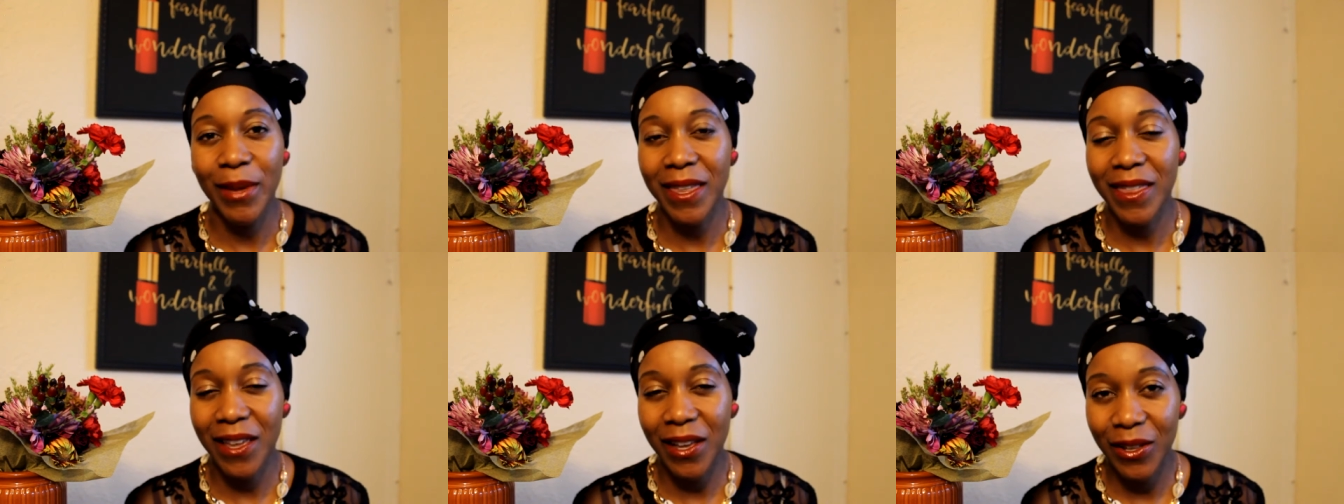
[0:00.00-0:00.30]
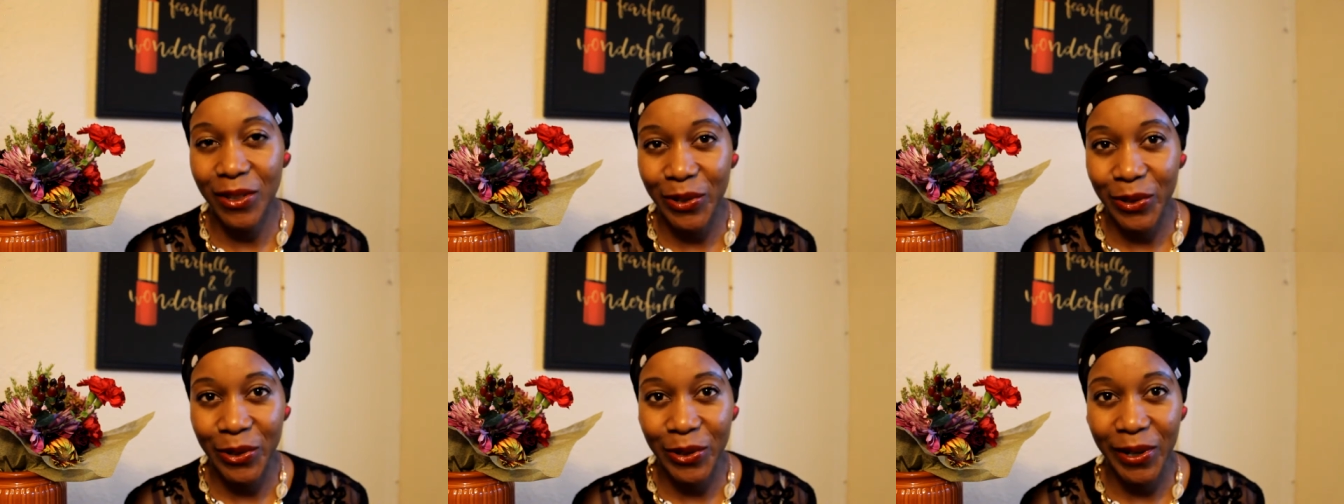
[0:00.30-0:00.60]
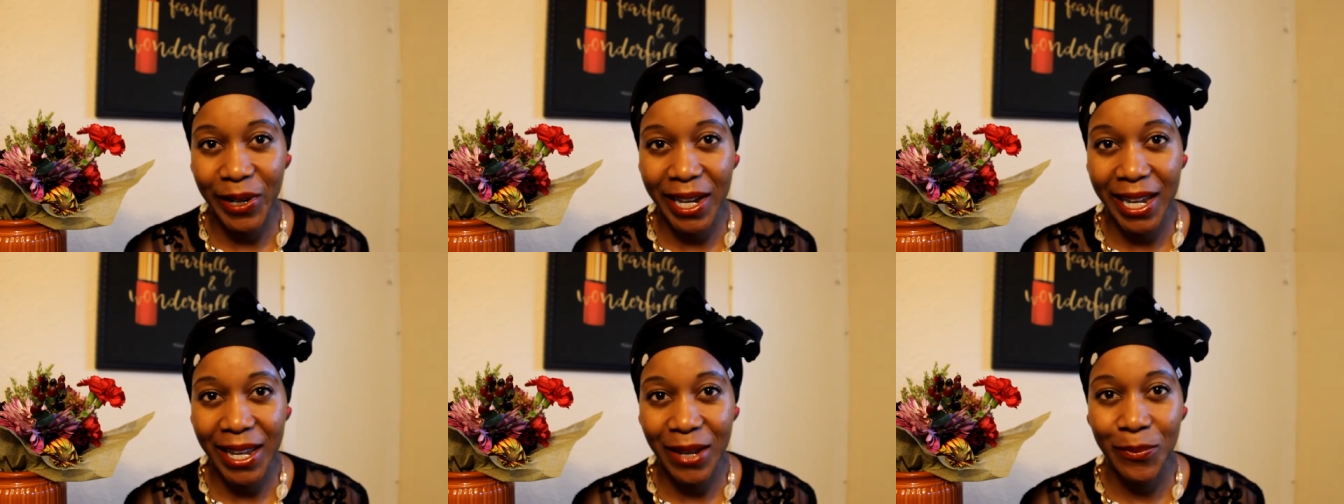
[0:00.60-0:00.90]
be the
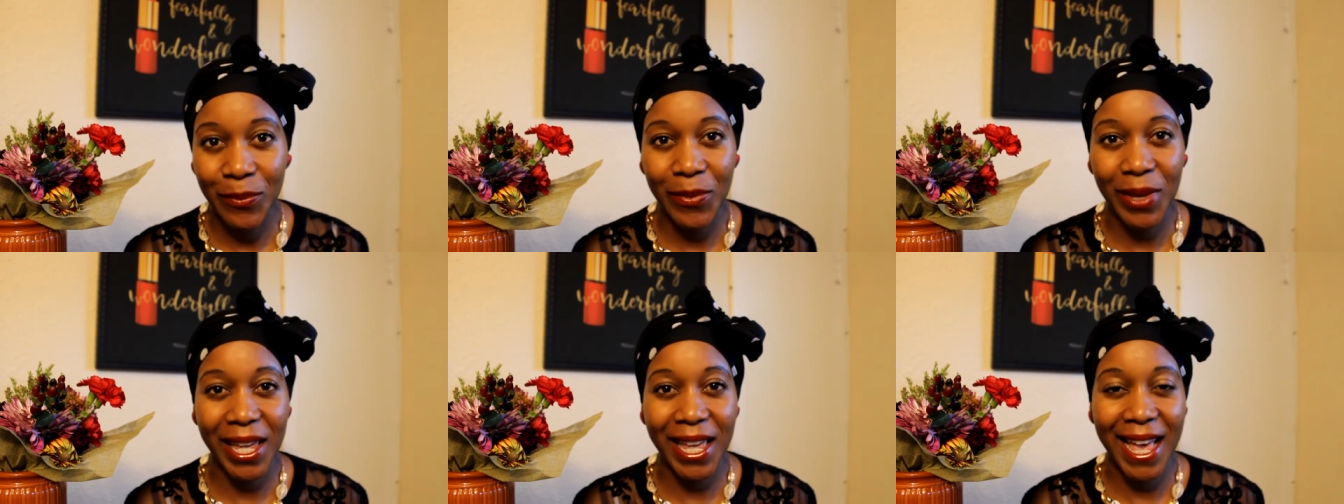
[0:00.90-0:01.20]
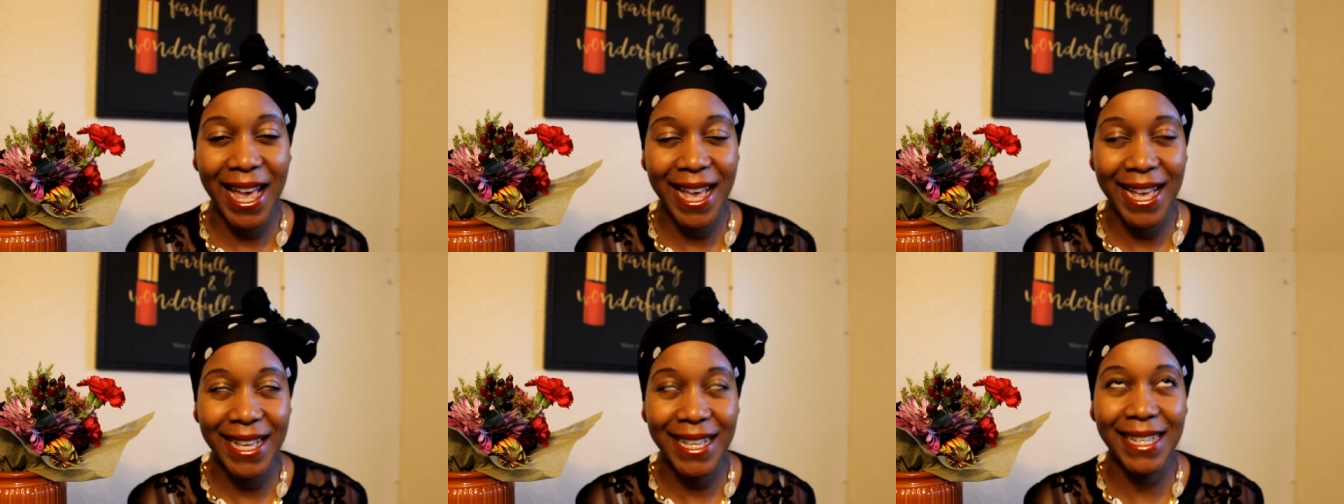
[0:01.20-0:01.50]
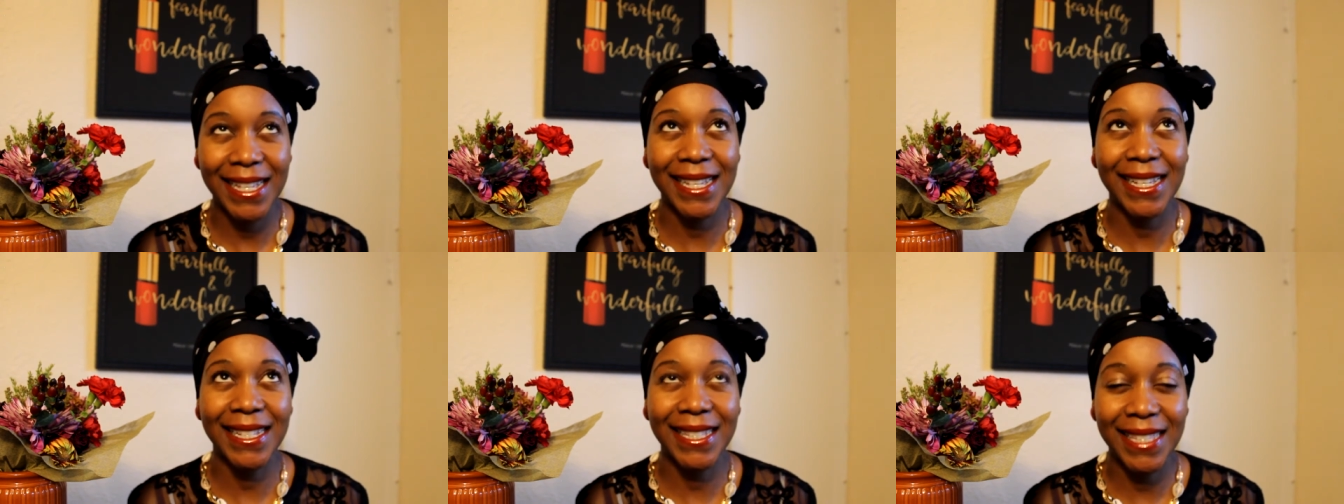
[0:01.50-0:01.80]
glory,
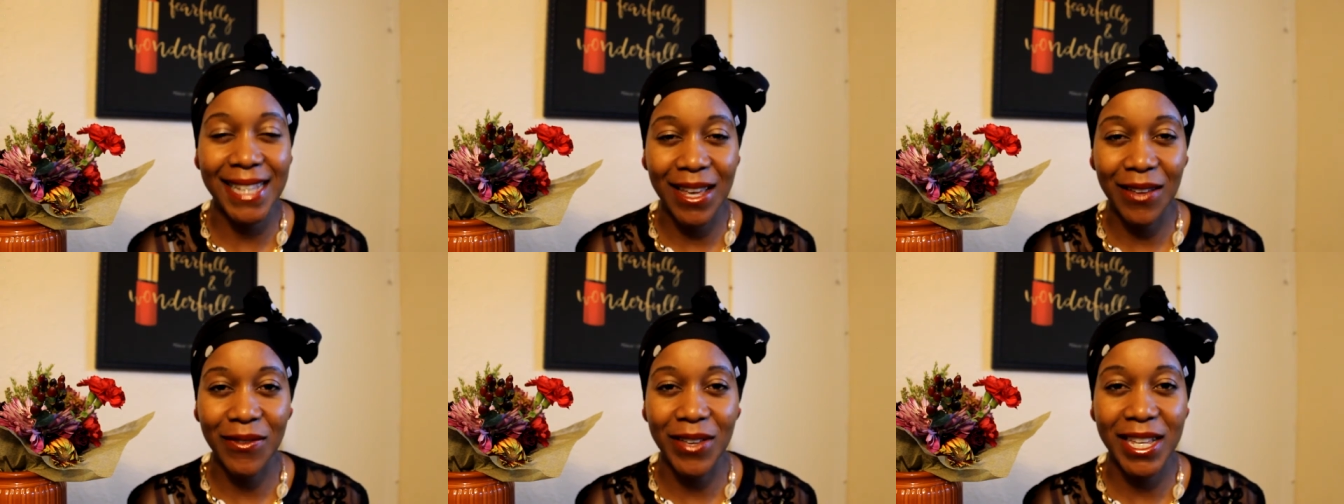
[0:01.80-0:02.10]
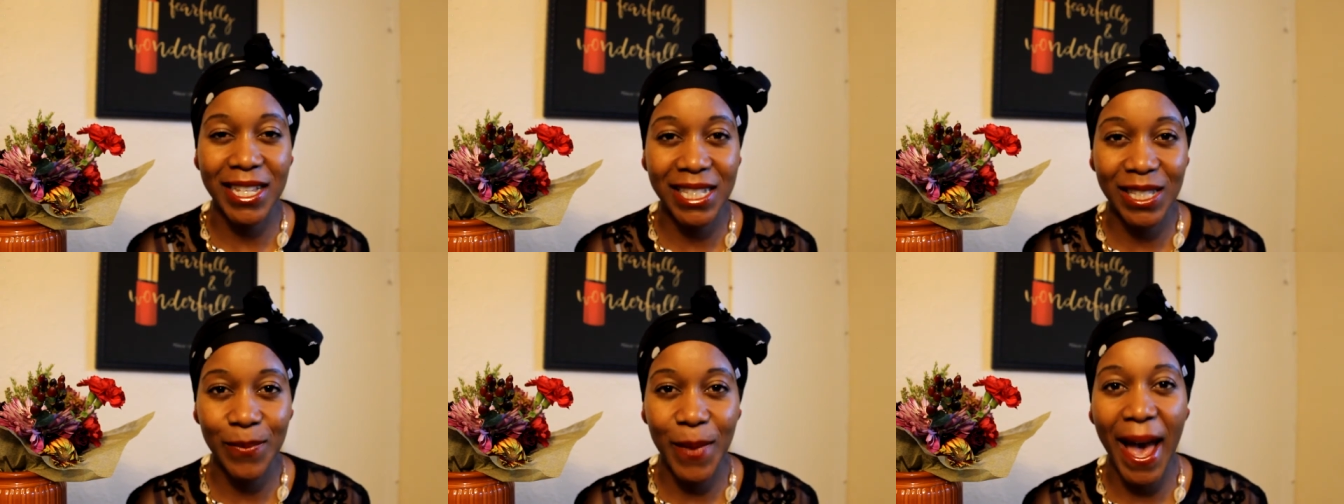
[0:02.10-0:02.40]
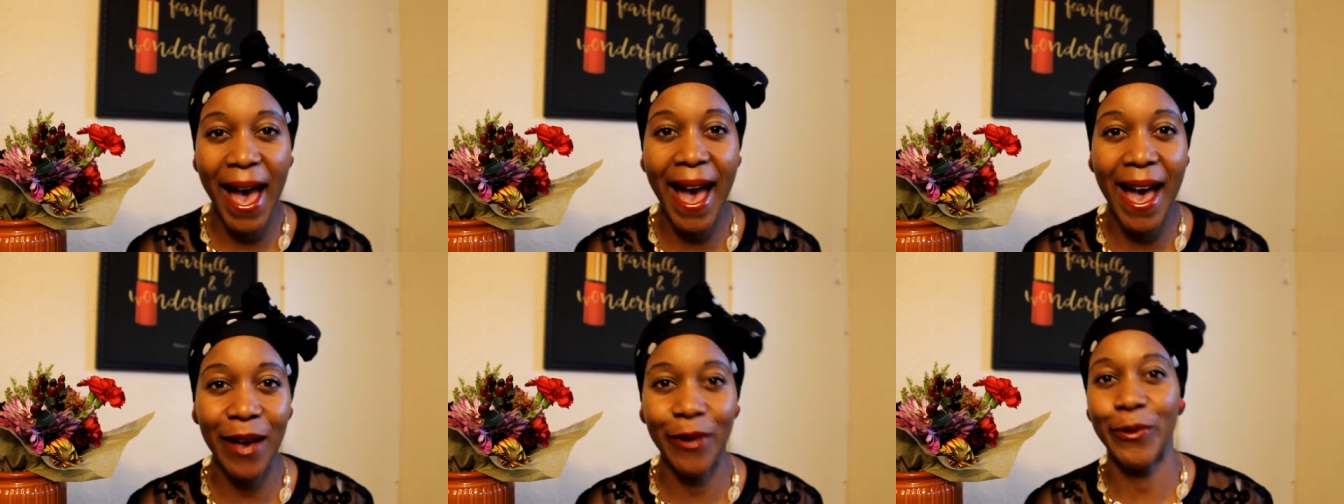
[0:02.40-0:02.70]
because of his
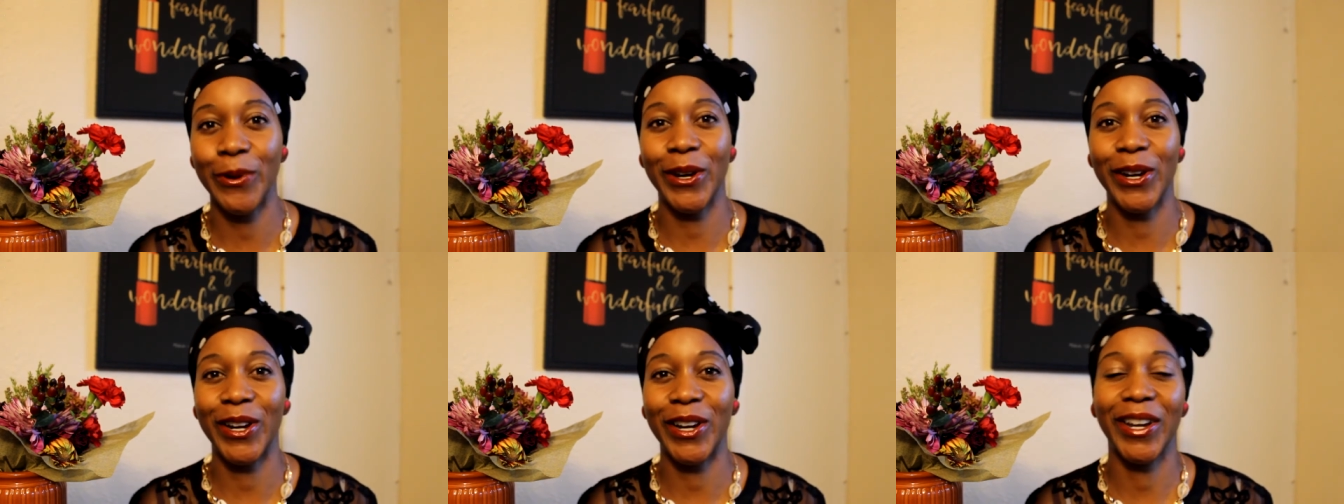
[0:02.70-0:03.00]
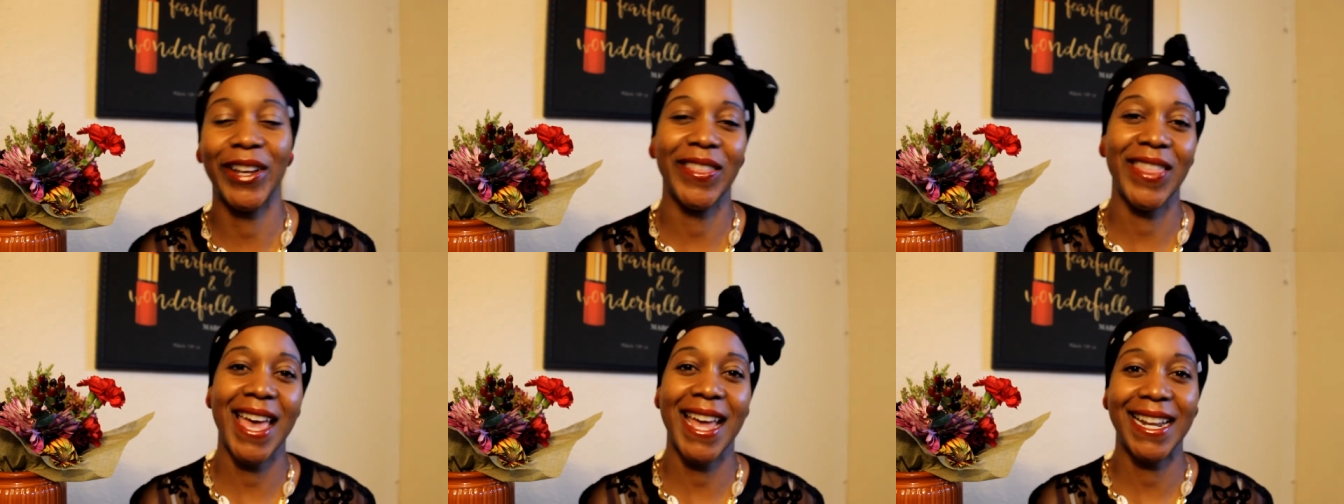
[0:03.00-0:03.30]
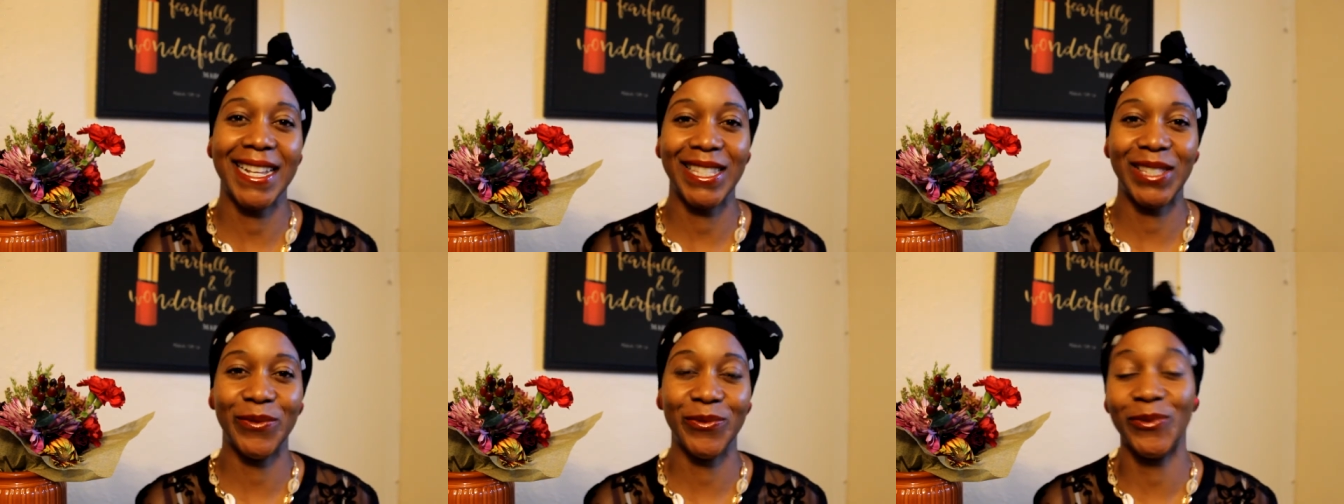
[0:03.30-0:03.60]
power that
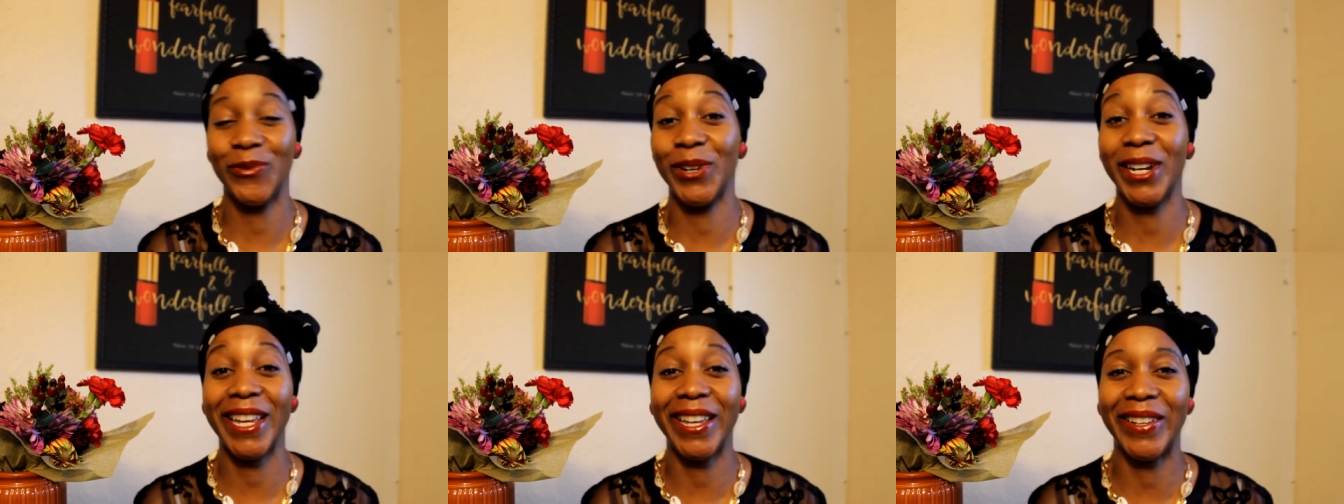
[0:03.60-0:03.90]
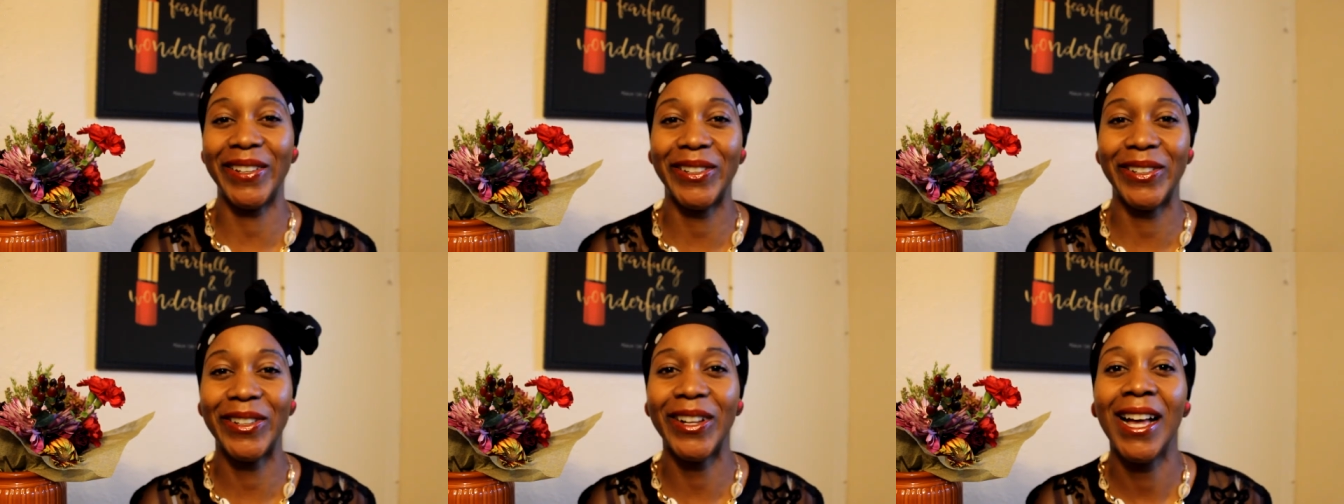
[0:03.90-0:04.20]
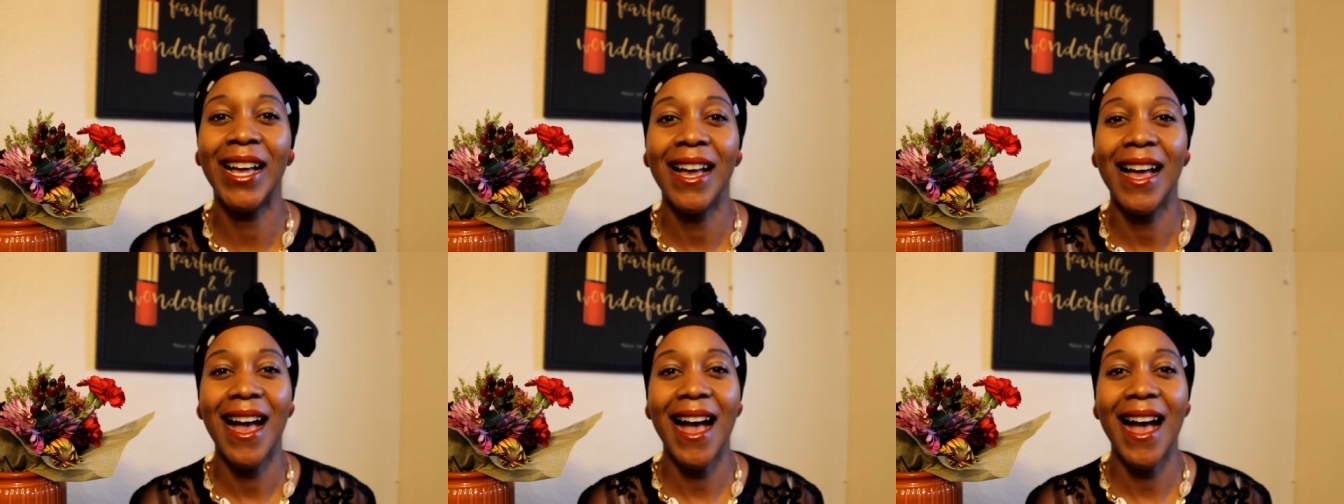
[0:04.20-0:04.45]
is real,